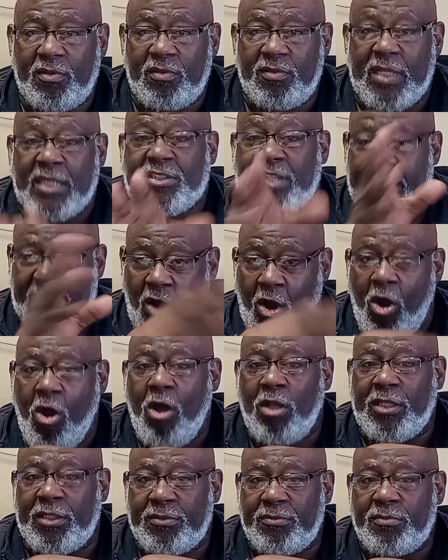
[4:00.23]
That's like the
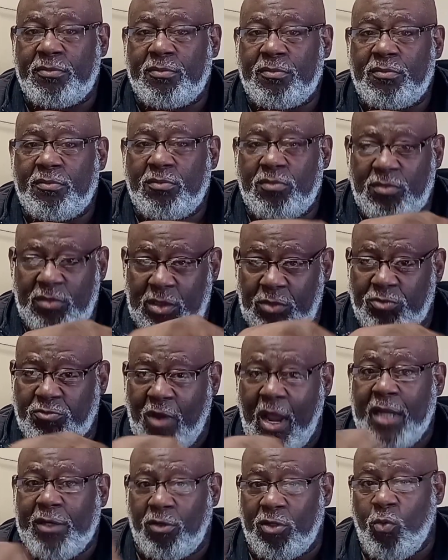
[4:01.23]
harlot that's
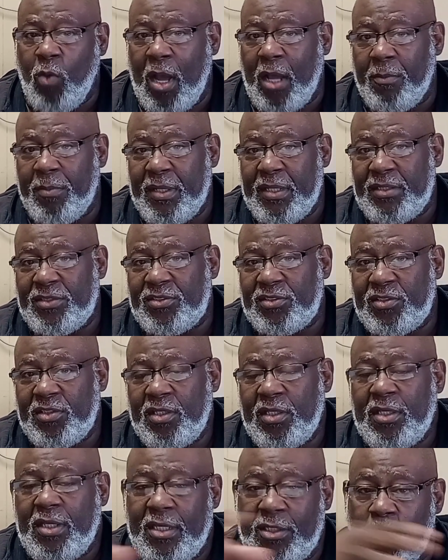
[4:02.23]
riding on the wild beast,
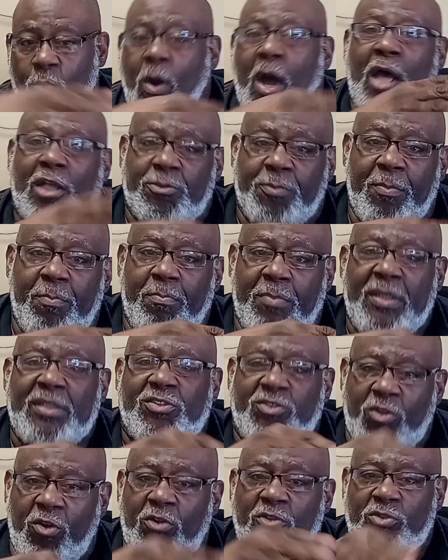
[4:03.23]
and the wild
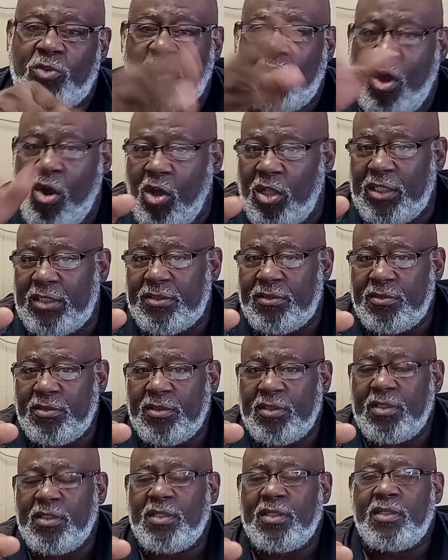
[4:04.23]
beast turns on the harlot
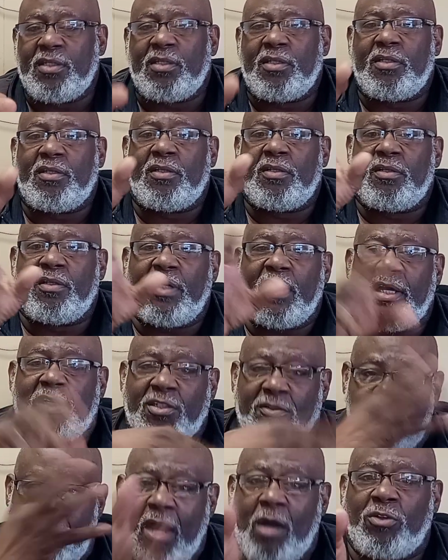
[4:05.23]
and
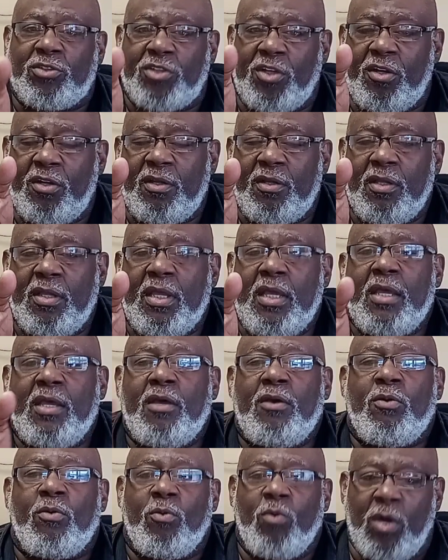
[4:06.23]
devours her.
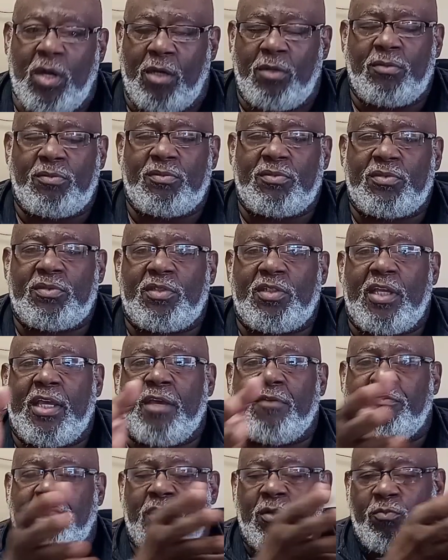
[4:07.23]
Well,
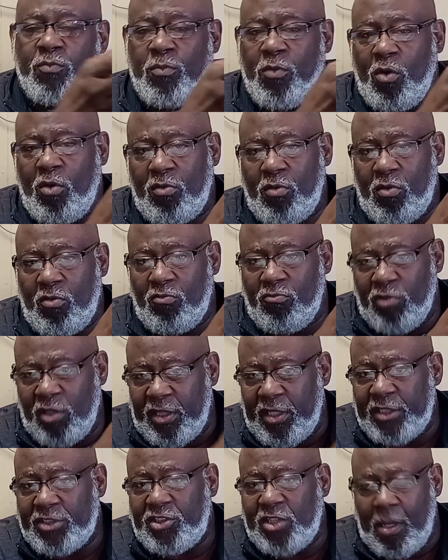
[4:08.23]
if the
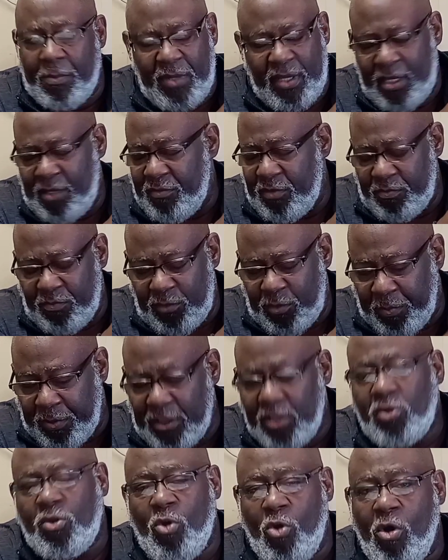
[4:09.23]
if the
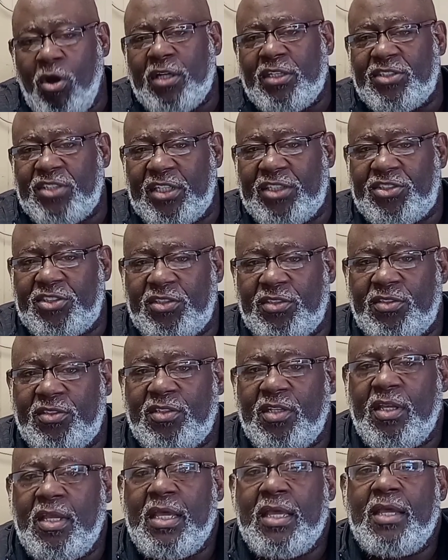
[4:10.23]
political organizations
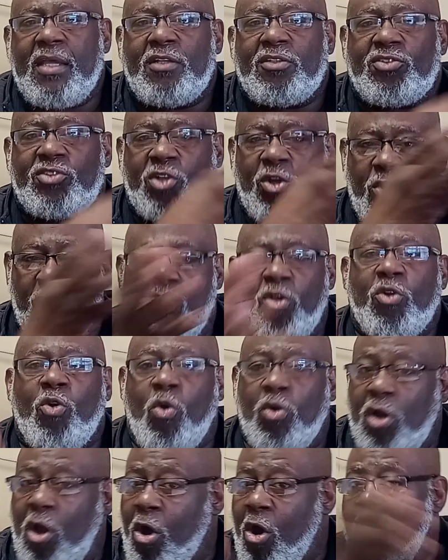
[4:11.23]
turn
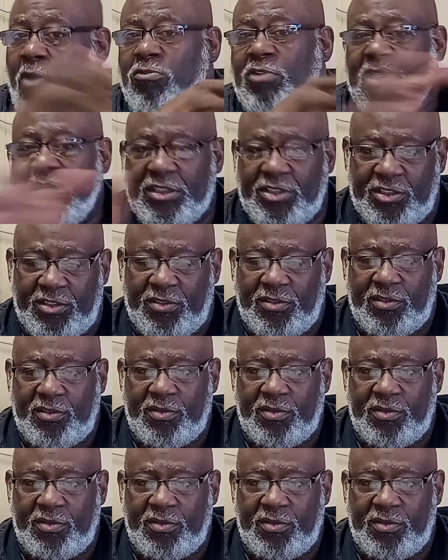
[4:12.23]
on all religions,